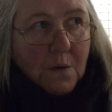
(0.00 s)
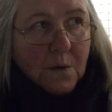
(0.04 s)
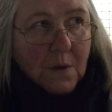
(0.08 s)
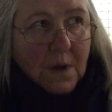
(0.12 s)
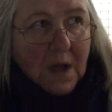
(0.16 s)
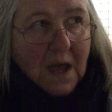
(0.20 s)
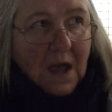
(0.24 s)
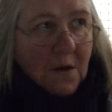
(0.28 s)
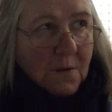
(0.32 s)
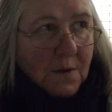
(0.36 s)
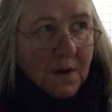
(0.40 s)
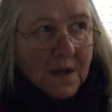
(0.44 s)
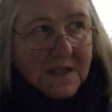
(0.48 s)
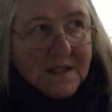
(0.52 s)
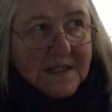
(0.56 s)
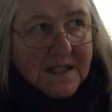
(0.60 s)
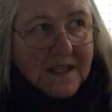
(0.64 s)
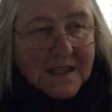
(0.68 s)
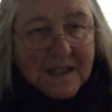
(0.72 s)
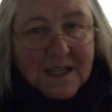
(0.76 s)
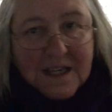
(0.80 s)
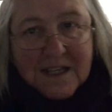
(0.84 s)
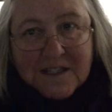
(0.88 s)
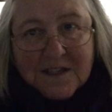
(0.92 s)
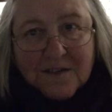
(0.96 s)
how else
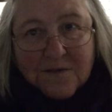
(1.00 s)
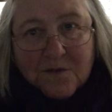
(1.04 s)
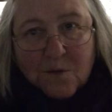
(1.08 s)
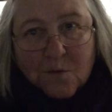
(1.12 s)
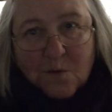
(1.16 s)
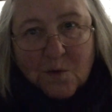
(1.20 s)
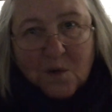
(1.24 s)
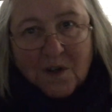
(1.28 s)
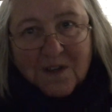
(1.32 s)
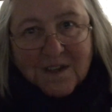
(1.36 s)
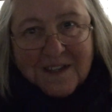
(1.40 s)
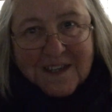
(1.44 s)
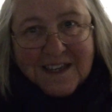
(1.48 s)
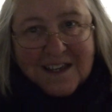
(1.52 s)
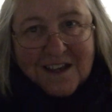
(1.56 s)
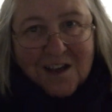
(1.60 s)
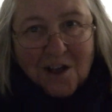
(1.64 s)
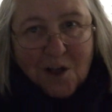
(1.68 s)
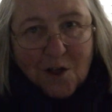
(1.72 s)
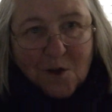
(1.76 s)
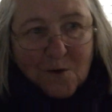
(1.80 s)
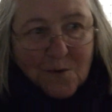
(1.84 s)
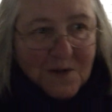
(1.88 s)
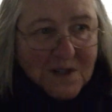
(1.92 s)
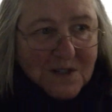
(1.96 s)
he thinks of the world, he
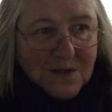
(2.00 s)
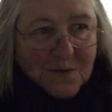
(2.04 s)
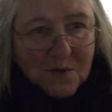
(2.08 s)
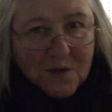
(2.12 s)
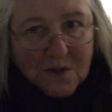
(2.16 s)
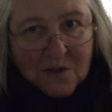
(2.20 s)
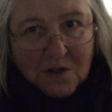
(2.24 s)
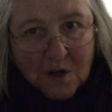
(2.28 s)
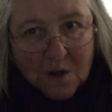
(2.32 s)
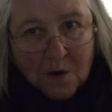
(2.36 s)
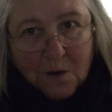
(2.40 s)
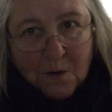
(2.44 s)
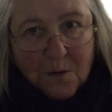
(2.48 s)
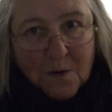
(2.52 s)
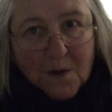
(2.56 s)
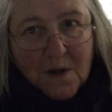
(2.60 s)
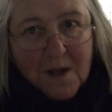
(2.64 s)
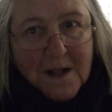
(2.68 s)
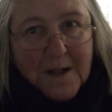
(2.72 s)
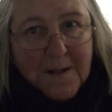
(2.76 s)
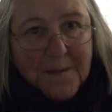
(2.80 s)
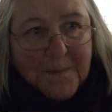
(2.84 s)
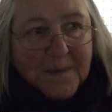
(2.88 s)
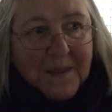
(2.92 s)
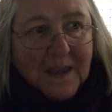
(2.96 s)
always will know
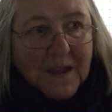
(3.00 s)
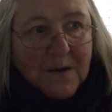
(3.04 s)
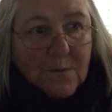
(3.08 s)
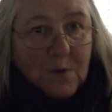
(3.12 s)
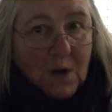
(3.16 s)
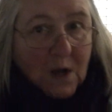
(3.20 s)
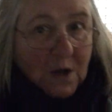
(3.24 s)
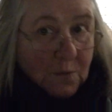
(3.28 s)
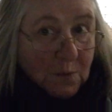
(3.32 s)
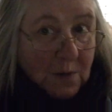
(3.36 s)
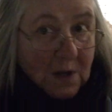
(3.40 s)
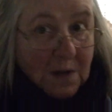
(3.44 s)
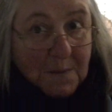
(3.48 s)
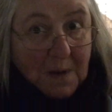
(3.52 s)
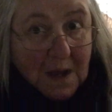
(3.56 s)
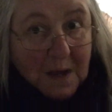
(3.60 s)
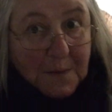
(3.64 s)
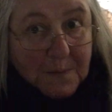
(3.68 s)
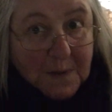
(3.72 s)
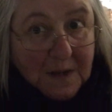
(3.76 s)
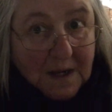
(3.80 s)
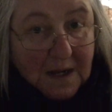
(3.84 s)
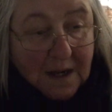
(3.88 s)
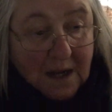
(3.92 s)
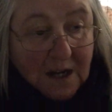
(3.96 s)
that while we
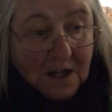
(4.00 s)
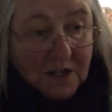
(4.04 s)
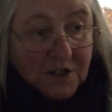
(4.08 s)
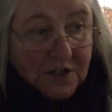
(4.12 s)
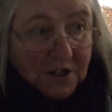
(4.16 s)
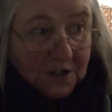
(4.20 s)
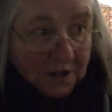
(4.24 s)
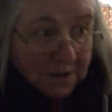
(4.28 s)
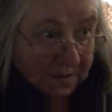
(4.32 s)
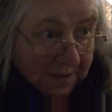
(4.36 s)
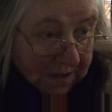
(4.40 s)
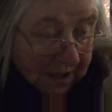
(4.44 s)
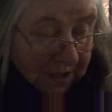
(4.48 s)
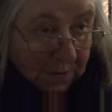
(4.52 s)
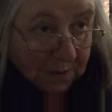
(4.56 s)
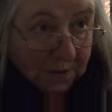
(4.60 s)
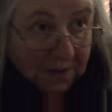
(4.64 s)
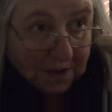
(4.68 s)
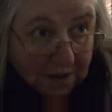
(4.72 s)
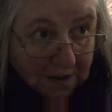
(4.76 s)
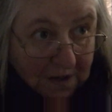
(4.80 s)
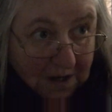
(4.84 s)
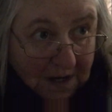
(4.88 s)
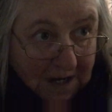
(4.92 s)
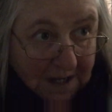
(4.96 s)
might be a hunter, like
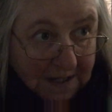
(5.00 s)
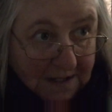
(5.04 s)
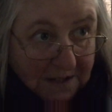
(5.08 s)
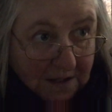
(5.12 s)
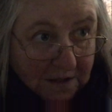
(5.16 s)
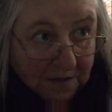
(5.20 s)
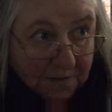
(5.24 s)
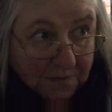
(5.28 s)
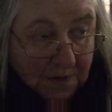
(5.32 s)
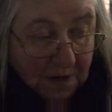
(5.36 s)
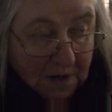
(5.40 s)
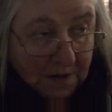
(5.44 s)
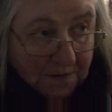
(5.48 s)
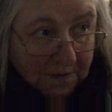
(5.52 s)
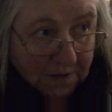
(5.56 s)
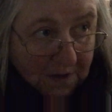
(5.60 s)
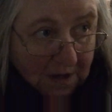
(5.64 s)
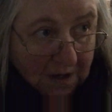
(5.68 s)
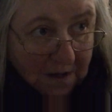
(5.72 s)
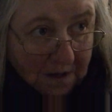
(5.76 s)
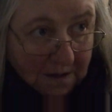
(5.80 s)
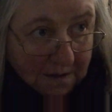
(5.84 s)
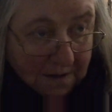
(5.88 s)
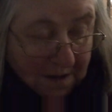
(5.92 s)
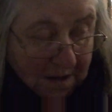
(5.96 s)
with our eyes in the front of
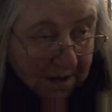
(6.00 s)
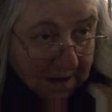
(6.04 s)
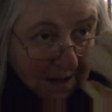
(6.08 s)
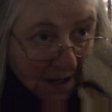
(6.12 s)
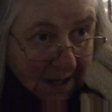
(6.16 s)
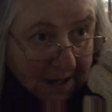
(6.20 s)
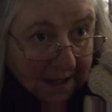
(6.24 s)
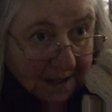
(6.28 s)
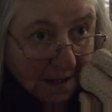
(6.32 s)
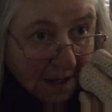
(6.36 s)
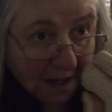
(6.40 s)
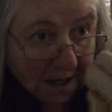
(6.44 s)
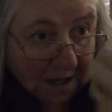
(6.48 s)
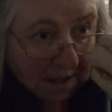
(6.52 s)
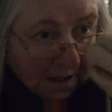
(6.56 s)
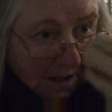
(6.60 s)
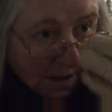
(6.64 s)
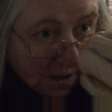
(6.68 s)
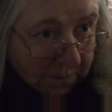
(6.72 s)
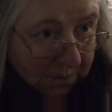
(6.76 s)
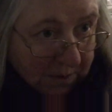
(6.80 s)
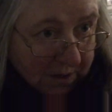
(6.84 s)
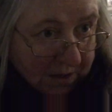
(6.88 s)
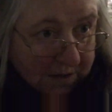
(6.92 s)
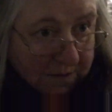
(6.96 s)
our head,
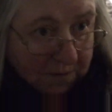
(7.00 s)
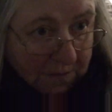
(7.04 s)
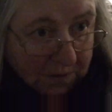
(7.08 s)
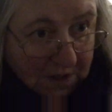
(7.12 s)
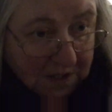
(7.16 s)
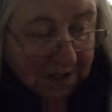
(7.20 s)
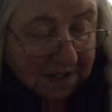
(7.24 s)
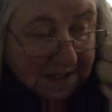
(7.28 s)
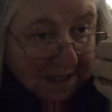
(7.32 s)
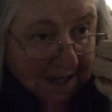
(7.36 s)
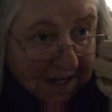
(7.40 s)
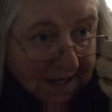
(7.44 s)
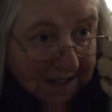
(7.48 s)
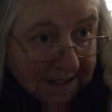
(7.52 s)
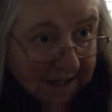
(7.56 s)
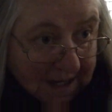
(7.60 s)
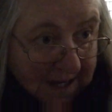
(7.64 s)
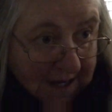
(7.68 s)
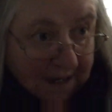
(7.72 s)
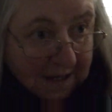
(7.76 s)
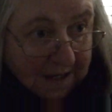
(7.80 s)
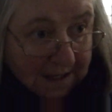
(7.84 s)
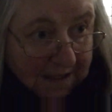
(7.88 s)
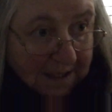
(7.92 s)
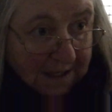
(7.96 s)
you know, we're designed to
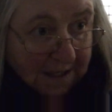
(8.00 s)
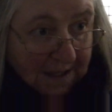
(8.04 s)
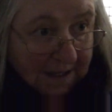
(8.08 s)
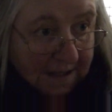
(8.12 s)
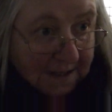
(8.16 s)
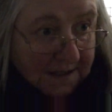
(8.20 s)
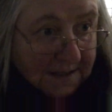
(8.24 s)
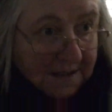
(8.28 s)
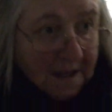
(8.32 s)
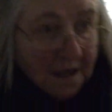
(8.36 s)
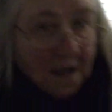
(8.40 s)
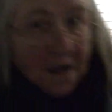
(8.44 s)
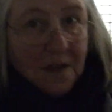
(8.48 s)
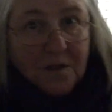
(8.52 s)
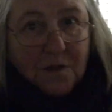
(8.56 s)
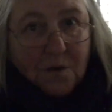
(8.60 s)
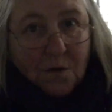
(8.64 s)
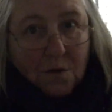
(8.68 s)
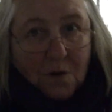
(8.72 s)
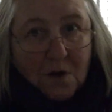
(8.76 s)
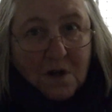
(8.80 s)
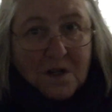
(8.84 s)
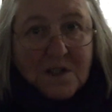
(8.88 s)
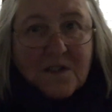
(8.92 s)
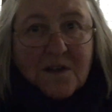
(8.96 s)
hunt things, the
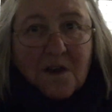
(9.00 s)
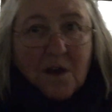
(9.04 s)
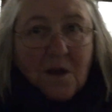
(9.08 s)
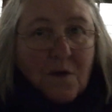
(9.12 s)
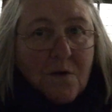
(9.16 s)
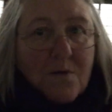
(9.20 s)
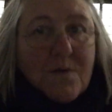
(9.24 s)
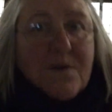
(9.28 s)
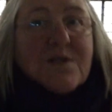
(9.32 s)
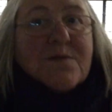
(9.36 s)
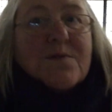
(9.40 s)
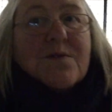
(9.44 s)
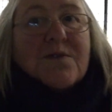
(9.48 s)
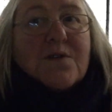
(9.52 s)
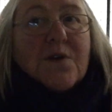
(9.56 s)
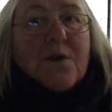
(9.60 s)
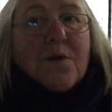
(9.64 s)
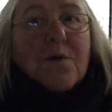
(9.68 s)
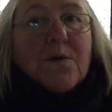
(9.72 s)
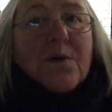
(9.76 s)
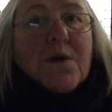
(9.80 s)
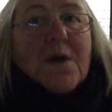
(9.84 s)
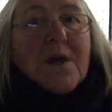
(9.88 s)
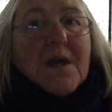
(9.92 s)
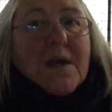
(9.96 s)
horse always will
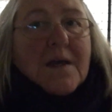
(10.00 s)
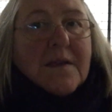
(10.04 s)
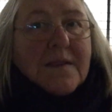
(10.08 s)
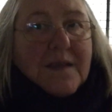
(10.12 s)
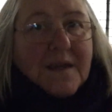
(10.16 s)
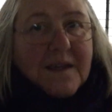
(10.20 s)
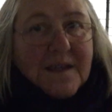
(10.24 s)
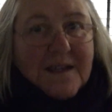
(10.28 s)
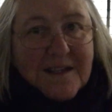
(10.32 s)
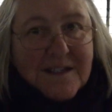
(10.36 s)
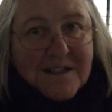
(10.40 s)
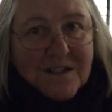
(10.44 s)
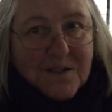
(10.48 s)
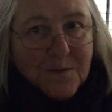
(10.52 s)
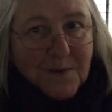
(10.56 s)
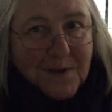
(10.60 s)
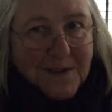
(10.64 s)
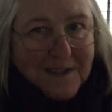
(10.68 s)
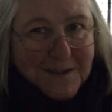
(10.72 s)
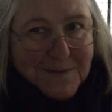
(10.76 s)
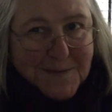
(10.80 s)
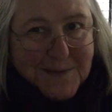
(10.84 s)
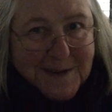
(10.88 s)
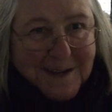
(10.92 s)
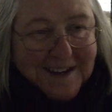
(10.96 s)
know that he's the one
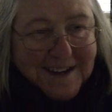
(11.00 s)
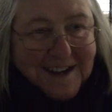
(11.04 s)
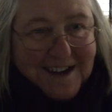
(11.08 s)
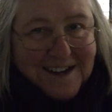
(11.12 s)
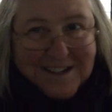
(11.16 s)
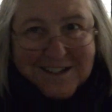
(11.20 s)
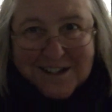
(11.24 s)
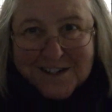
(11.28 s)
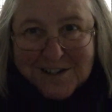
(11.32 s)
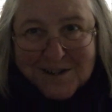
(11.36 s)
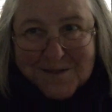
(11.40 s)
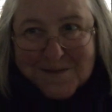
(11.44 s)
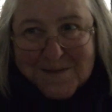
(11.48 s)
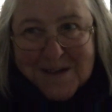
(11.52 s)
that's being hunted, no